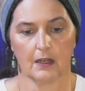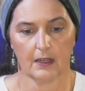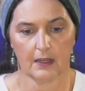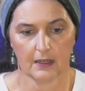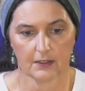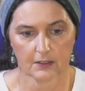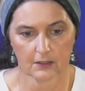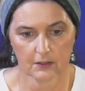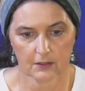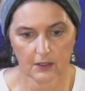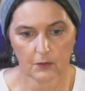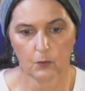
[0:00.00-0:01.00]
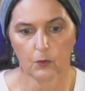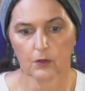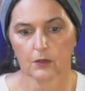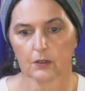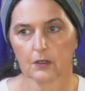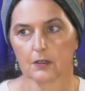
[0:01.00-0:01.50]
And they
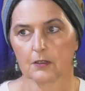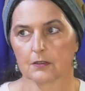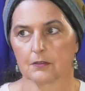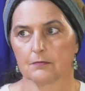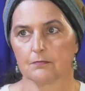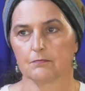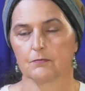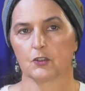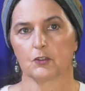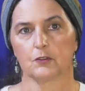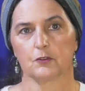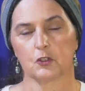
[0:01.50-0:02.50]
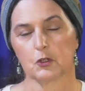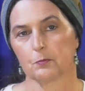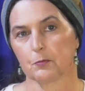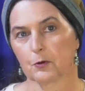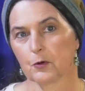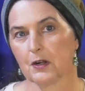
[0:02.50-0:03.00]
work, they're, they're
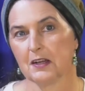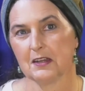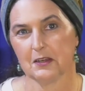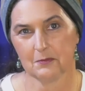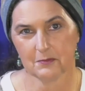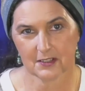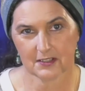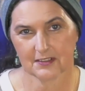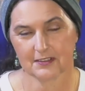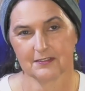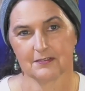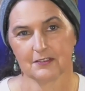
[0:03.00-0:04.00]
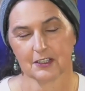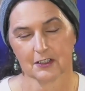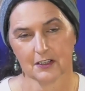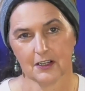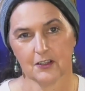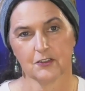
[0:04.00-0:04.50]
primed, the
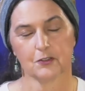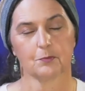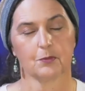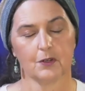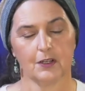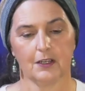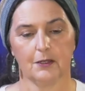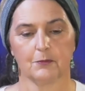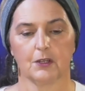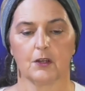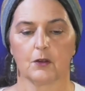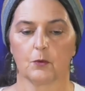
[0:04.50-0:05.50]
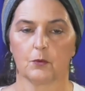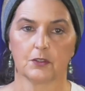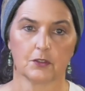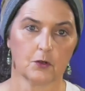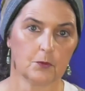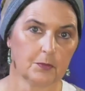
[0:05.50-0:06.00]
clouds are primed
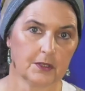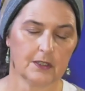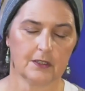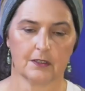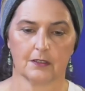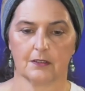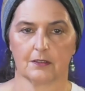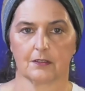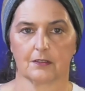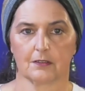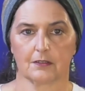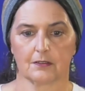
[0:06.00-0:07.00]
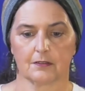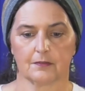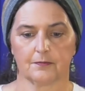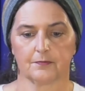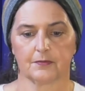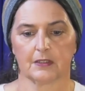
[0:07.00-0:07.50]
with obedience.
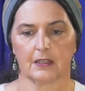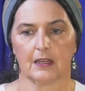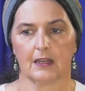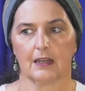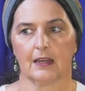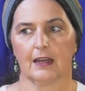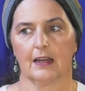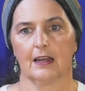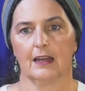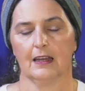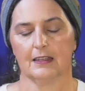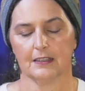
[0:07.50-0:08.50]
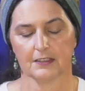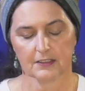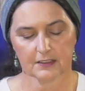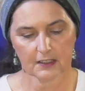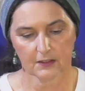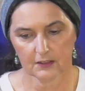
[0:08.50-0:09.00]
And this
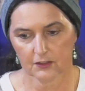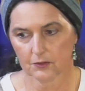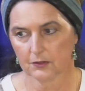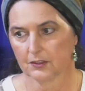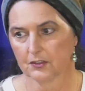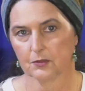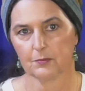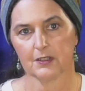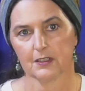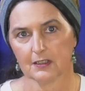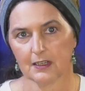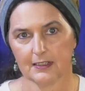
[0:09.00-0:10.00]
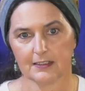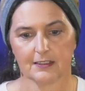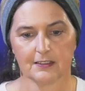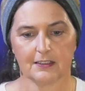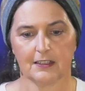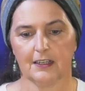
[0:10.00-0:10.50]
is how Israel is to be a light
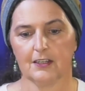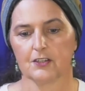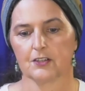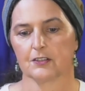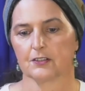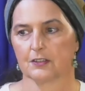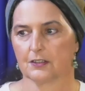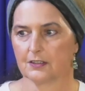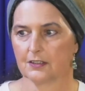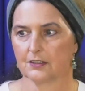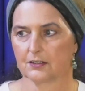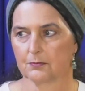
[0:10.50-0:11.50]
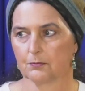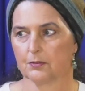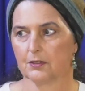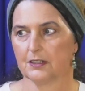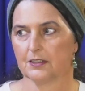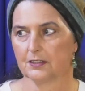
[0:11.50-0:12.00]
to the nations. This
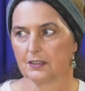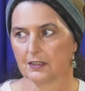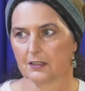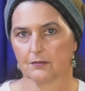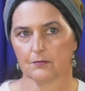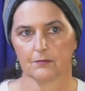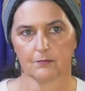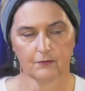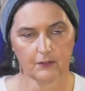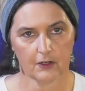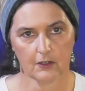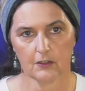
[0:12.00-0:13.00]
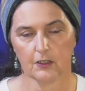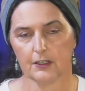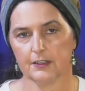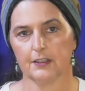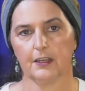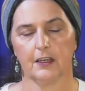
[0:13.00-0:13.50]
blessing can fall
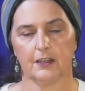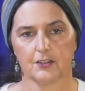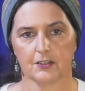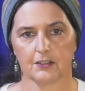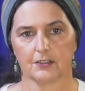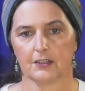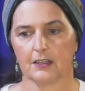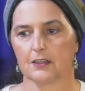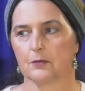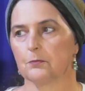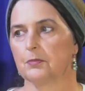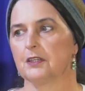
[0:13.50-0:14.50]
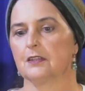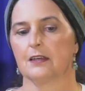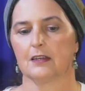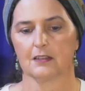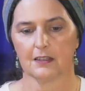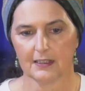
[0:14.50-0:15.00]
on the nations. They can be
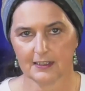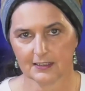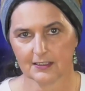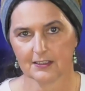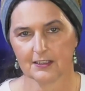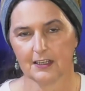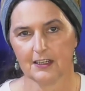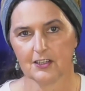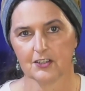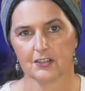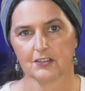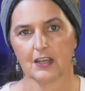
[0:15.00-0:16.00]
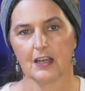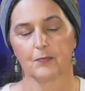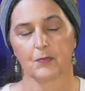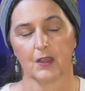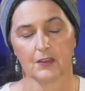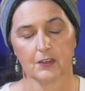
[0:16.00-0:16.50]
that light to the nations,
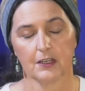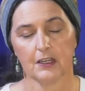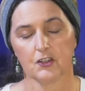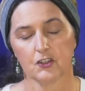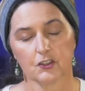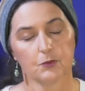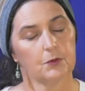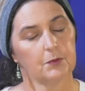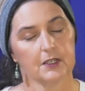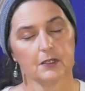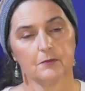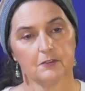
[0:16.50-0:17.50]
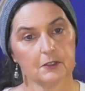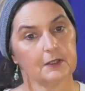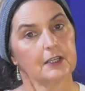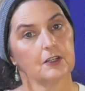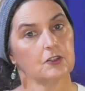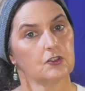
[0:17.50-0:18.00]
and the nations will become
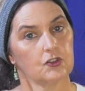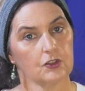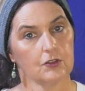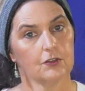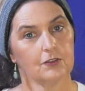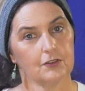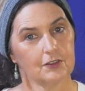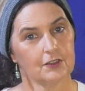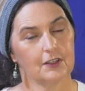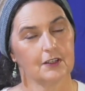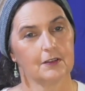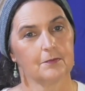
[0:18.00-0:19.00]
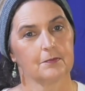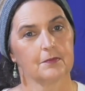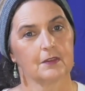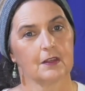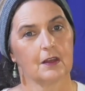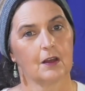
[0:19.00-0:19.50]
very concerned
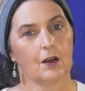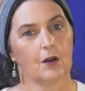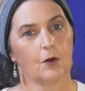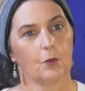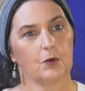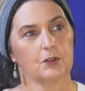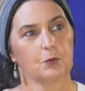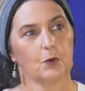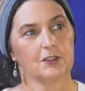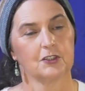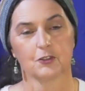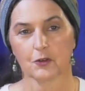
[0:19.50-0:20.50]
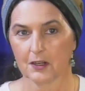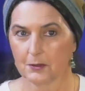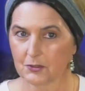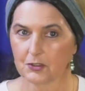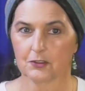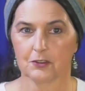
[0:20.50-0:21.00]
with what the
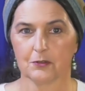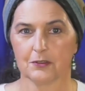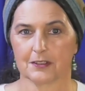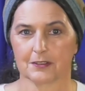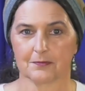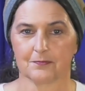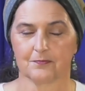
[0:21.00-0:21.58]
tribes are doing.